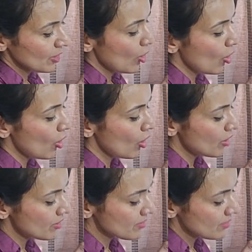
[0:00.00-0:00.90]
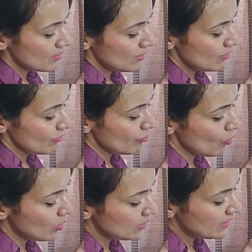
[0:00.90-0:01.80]
or
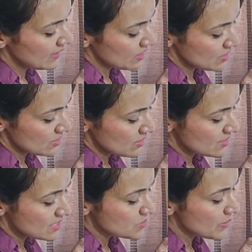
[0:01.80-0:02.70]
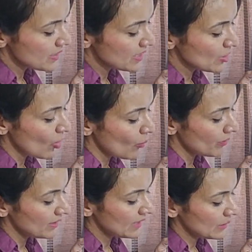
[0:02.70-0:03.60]
voltage. This is very
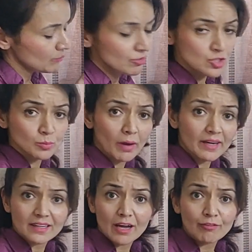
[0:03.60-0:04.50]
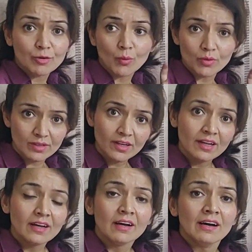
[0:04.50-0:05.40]
common name which you might have known
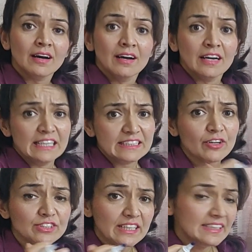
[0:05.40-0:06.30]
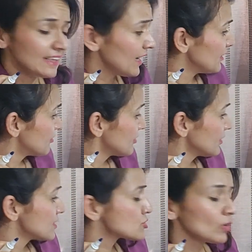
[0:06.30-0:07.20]
in your daily life.
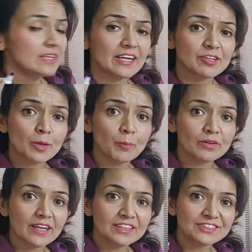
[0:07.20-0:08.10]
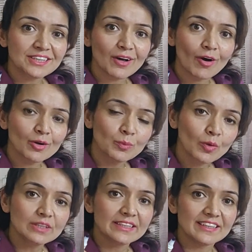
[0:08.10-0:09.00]
So electric potential or
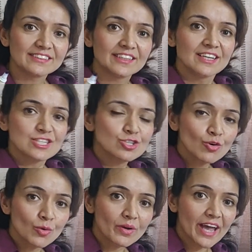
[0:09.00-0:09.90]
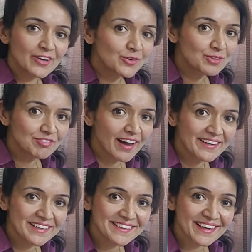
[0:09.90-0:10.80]
voltage. So can you
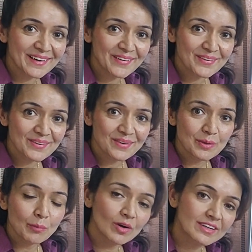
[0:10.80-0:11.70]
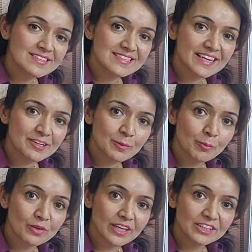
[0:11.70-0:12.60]
define it now? What is electric
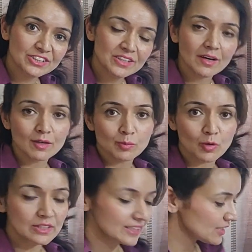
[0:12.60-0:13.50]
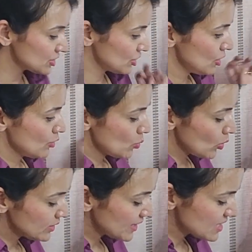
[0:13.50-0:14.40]
potential or voltage?
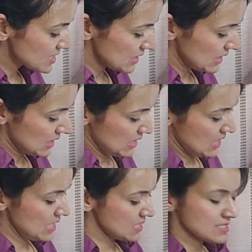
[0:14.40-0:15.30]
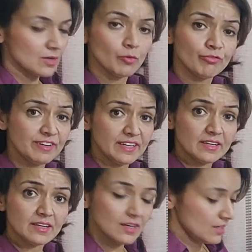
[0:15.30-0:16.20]
Voltage is
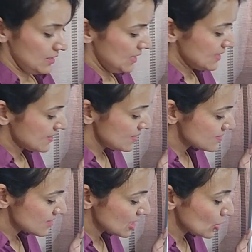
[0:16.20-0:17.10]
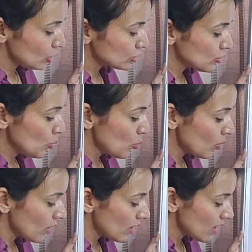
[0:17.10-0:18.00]
V. It is equal to
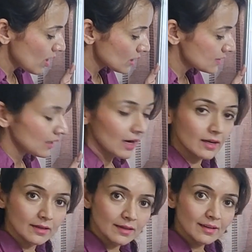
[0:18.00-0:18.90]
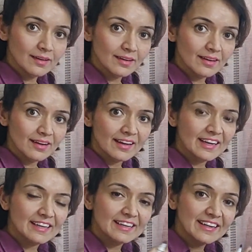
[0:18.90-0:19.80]
work done
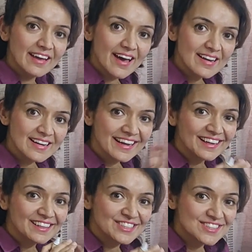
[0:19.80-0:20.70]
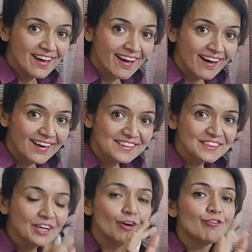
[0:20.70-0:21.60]
in carrying a charge
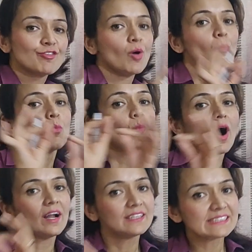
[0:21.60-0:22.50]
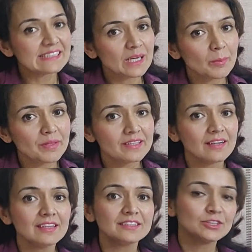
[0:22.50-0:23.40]
from one
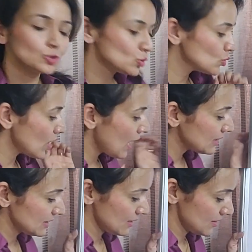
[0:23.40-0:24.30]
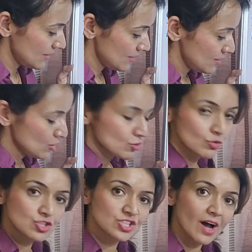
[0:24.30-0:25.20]
terminal to other.
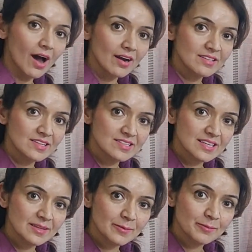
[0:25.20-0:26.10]
So charge is in